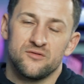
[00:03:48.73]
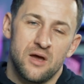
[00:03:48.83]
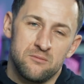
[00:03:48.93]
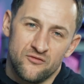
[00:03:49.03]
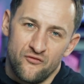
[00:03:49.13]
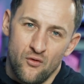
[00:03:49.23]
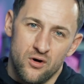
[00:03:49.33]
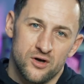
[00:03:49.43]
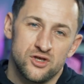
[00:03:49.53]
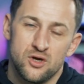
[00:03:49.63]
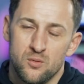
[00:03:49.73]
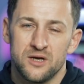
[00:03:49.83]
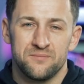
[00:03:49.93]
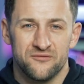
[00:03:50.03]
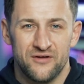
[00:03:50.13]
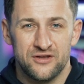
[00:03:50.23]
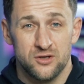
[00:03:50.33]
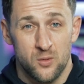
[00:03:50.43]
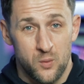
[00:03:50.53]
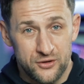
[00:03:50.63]
number four you want to prevent
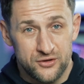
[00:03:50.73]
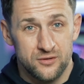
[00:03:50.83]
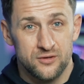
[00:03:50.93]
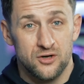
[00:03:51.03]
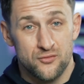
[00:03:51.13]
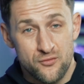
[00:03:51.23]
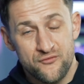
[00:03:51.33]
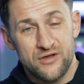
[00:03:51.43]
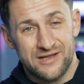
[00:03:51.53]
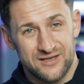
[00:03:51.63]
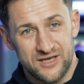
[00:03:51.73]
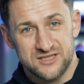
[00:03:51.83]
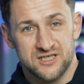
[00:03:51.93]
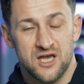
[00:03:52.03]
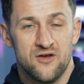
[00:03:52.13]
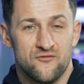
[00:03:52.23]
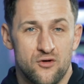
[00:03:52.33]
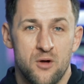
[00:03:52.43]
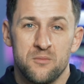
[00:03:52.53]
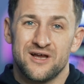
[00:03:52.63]
your winter roofing leaks
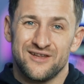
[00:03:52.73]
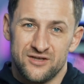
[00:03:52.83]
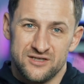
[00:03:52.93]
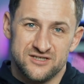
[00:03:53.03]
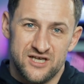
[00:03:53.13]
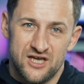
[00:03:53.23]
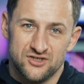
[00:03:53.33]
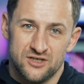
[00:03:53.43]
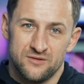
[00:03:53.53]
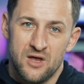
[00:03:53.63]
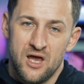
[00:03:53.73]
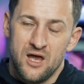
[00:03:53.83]
from condensation